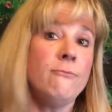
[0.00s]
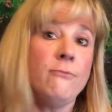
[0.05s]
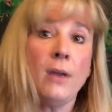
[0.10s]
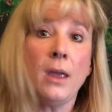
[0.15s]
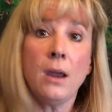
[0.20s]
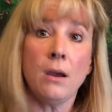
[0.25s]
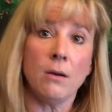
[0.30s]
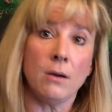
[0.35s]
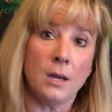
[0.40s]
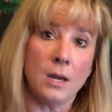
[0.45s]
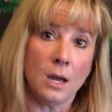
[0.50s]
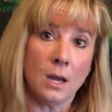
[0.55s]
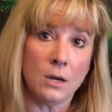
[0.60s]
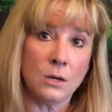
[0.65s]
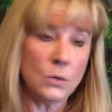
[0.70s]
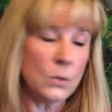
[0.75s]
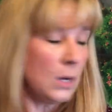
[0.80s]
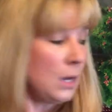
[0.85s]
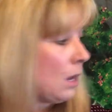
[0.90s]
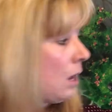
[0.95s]
very
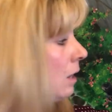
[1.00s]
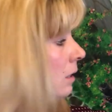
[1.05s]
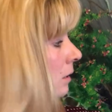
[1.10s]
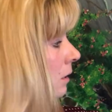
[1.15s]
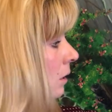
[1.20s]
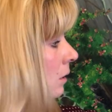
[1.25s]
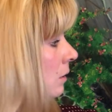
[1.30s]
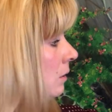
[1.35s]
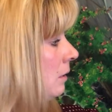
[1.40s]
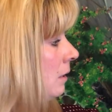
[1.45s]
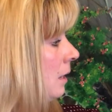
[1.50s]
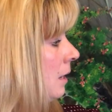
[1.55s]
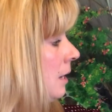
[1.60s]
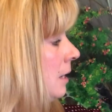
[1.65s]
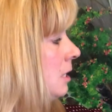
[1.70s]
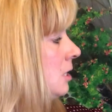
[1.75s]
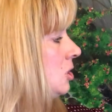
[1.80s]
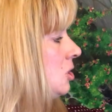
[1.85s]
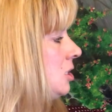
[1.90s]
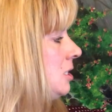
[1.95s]
hungry, Uncle,"
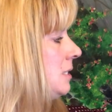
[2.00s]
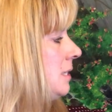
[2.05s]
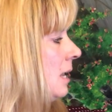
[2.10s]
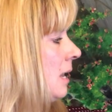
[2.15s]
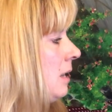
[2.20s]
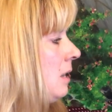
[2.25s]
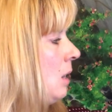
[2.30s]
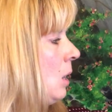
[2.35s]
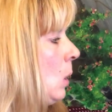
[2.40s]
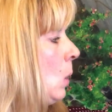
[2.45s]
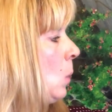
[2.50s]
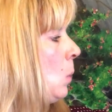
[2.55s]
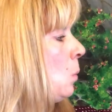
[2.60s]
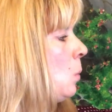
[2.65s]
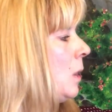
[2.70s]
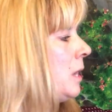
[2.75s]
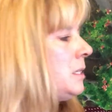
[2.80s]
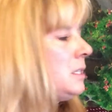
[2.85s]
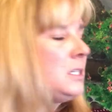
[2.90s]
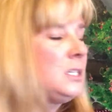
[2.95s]
she said.
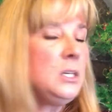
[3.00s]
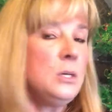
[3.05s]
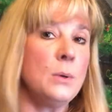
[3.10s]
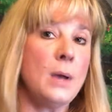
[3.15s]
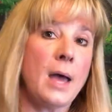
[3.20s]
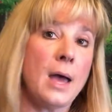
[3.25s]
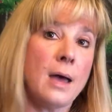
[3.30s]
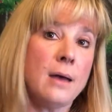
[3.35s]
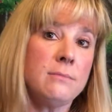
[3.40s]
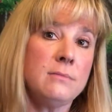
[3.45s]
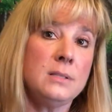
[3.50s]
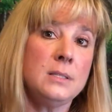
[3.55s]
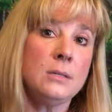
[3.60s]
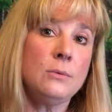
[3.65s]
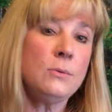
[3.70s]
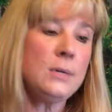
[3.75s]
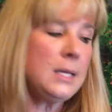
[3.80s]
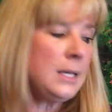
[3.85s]
"What do you have to